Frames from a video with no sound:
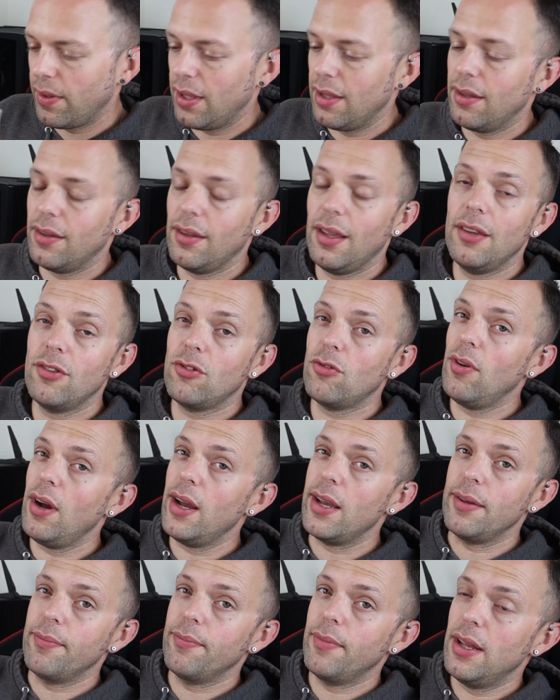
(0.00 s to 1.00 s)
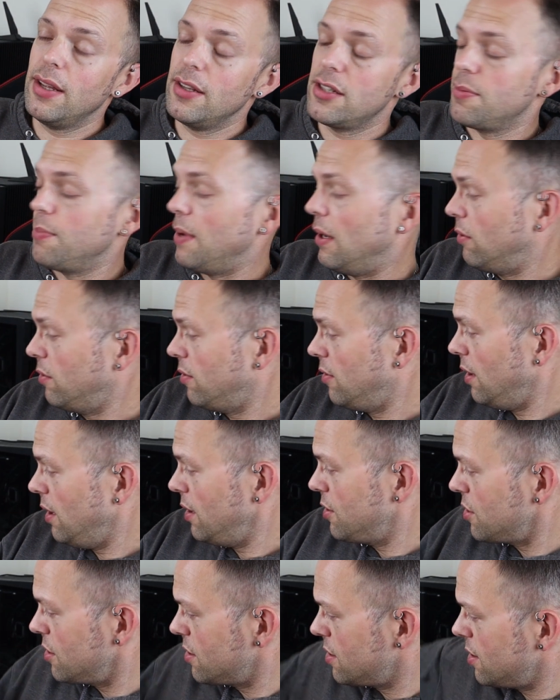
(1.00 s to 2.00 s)
It, it's great. It smells
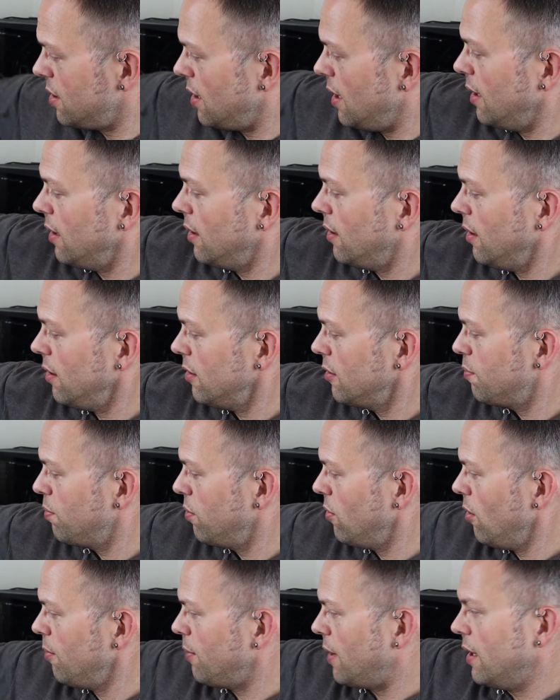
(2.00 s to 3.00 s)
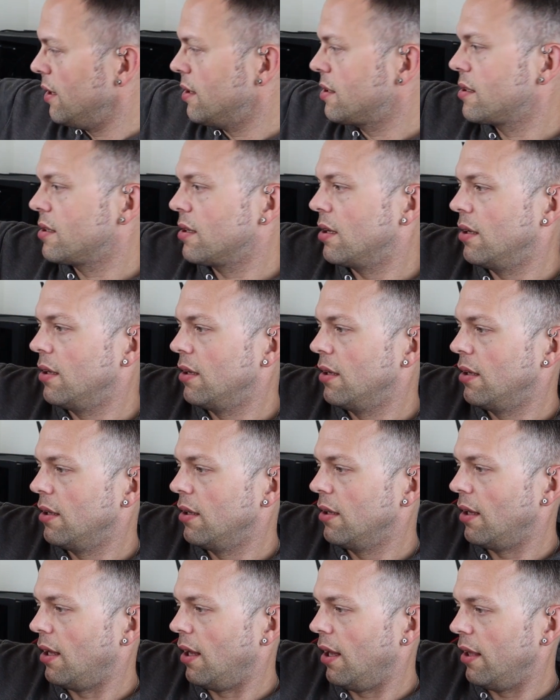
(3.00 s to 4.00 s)
delicious. It does promise
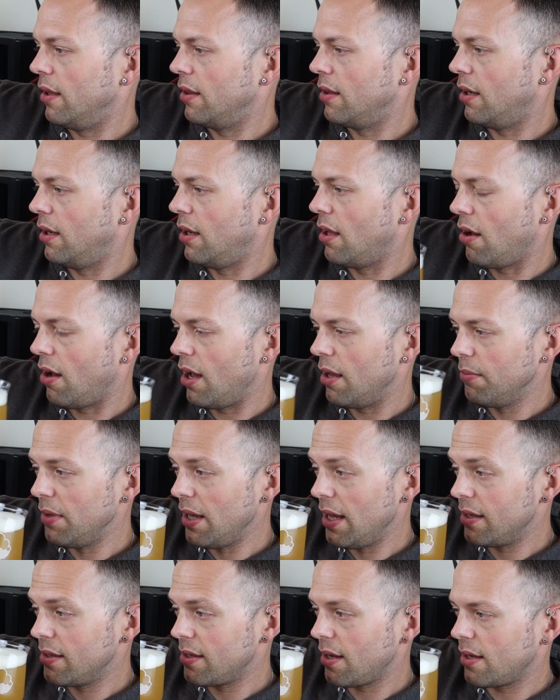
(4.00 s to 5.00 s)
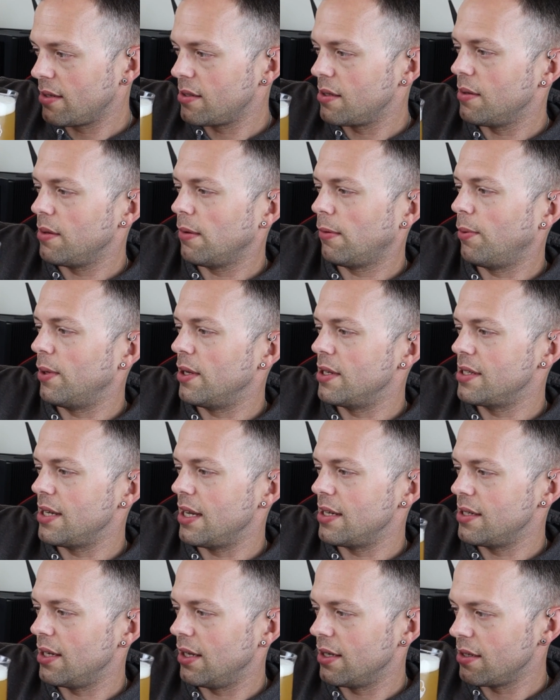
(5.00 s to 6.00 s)
uh, the lime. Yeah, that's, that's where the
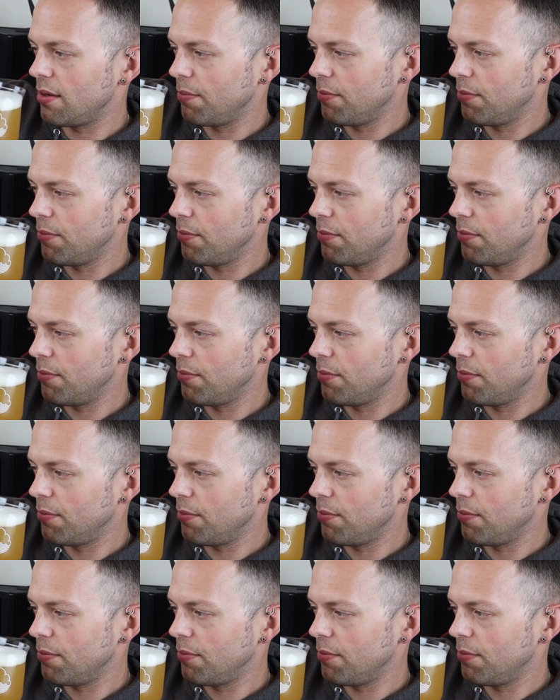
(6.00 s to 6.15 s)
zestiness.